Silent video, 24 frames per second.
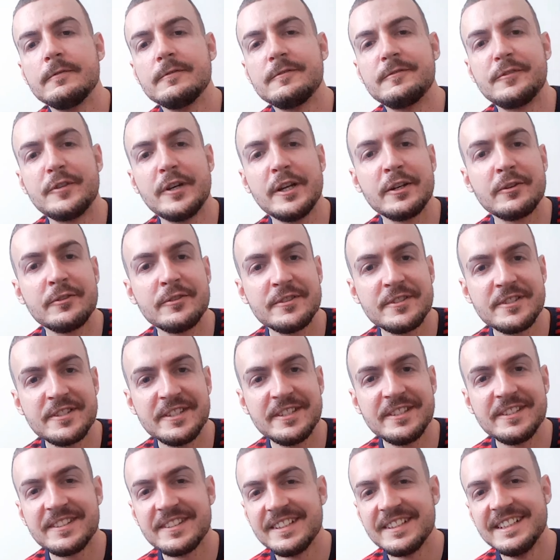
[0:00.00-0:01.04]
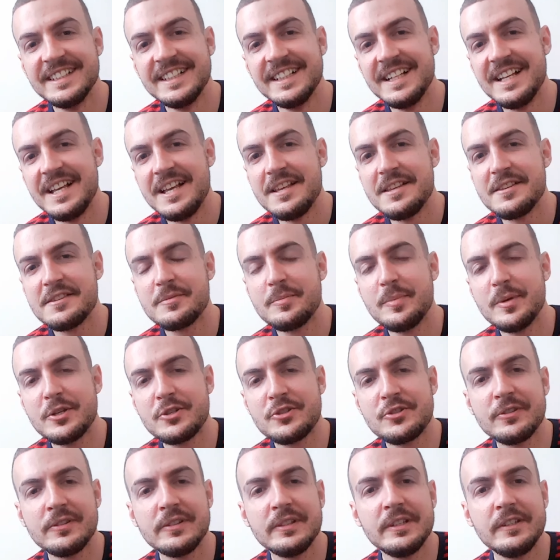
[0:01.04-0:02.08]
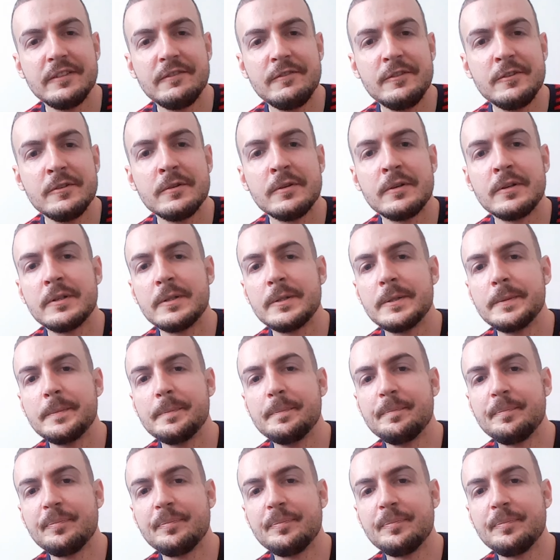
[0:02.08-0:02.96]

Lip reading: fragrances, especially if you're